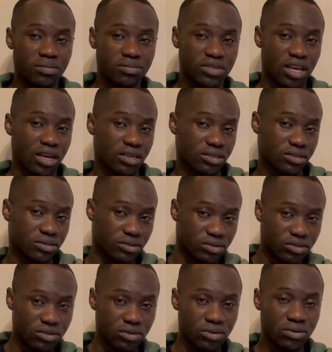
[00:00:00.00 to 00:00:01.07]
there's
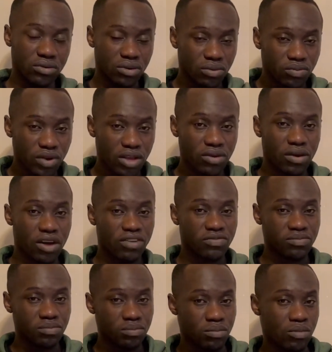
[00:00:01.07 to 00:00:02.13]
when you
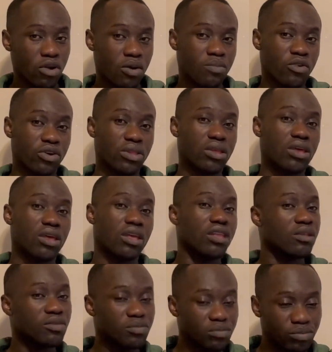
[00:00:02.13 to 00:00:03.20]
have more money,
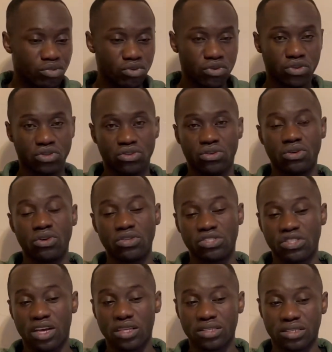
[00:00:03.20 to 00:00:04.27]
it boosts your
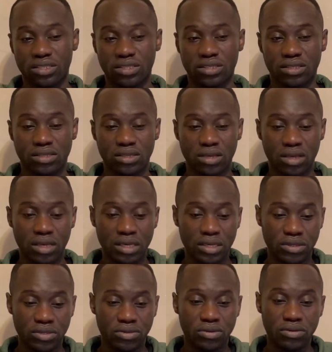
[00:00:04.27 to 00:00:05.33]
chances
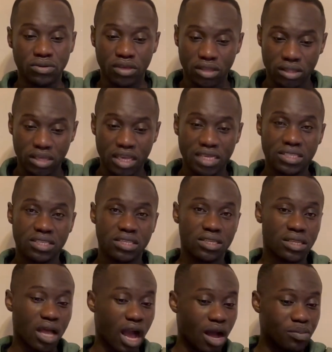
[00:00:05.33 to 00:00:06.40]
in
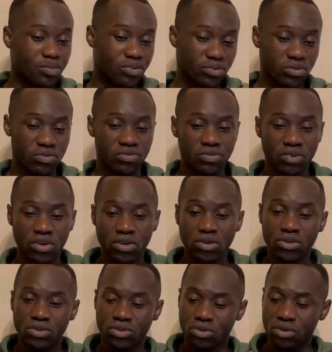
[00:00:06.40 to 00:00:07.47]
getting approved.
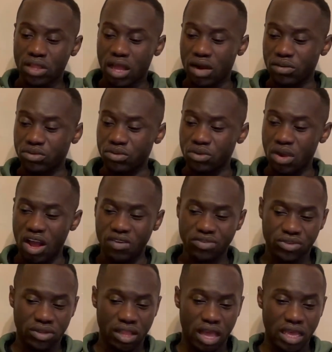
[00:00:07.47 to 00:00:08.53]
So now, do you have
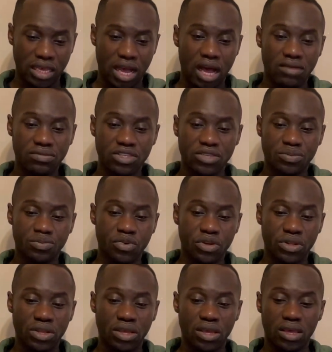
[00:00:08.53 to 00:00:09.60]
to like have this
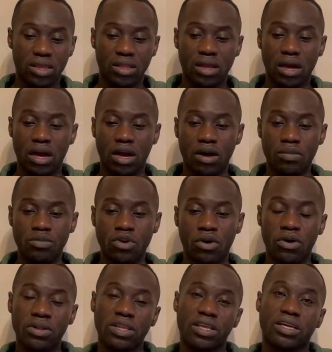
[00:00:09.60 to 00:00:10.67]
money in
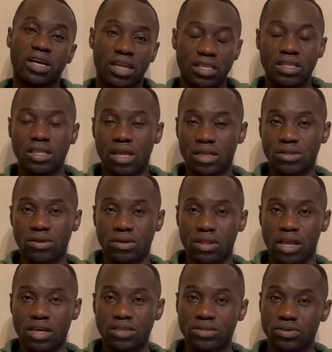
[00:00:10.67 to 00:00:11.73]
all in Canadian
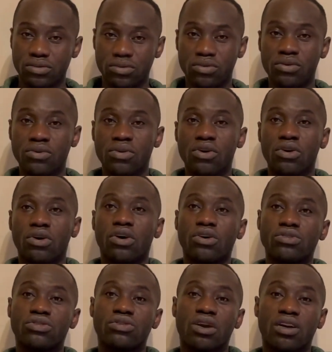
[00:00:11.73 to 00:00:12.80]
dollars? No.
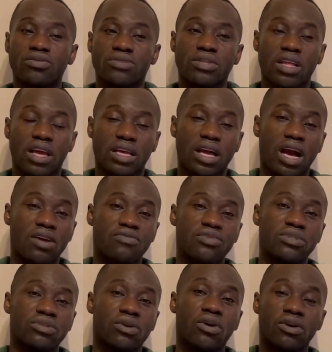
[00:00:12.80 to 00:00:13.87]
Or do you have to like have
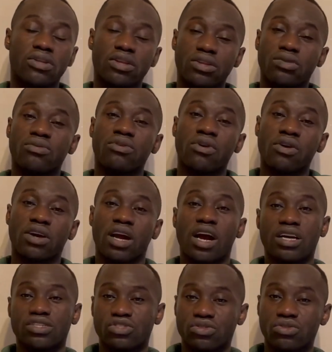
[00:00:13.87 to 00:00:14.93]
it all in raw
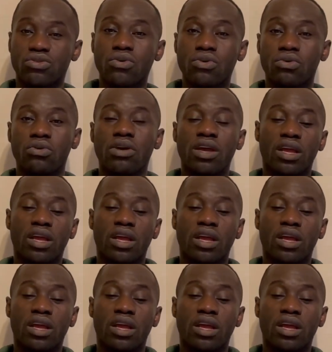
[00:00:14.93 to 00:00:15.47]
cash? No.